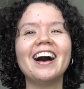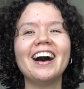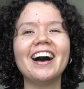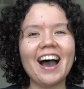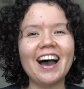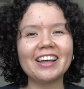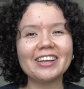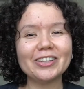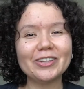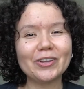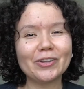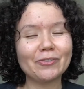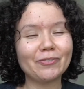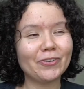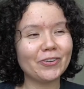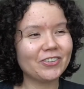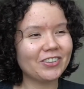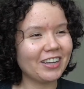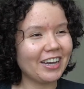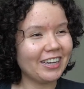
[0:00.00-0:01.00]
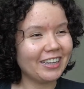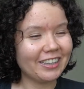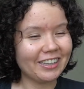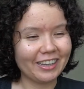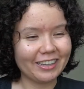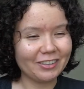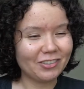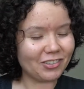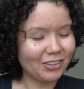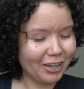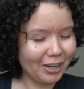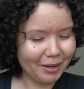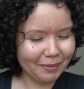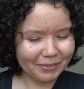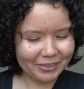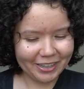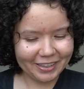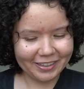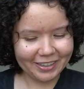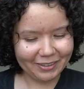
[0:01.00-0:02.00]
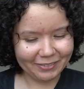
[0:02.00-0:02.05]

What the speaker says: And you know, the first guy like jumped, and